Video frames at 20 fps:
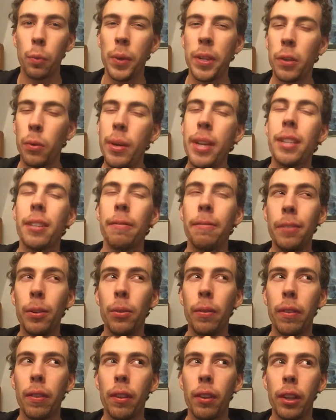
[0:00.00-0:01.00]
We tweaked a
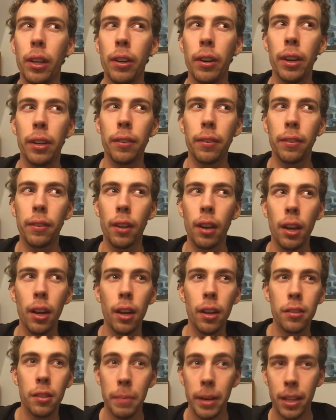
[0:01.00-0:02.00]
few of the lyrics
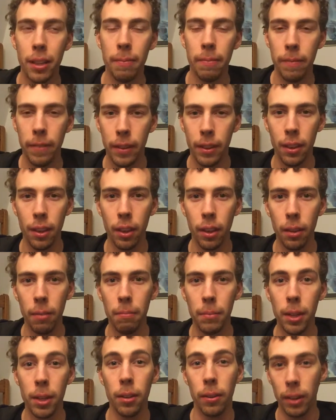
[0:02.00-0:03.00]
to make them fit
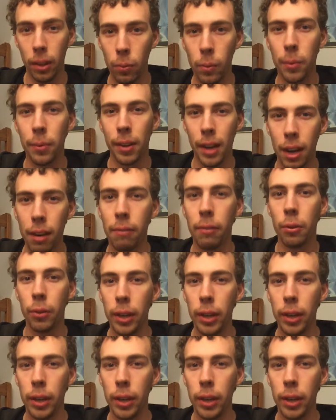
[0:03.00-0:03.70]
the meter that we were kind of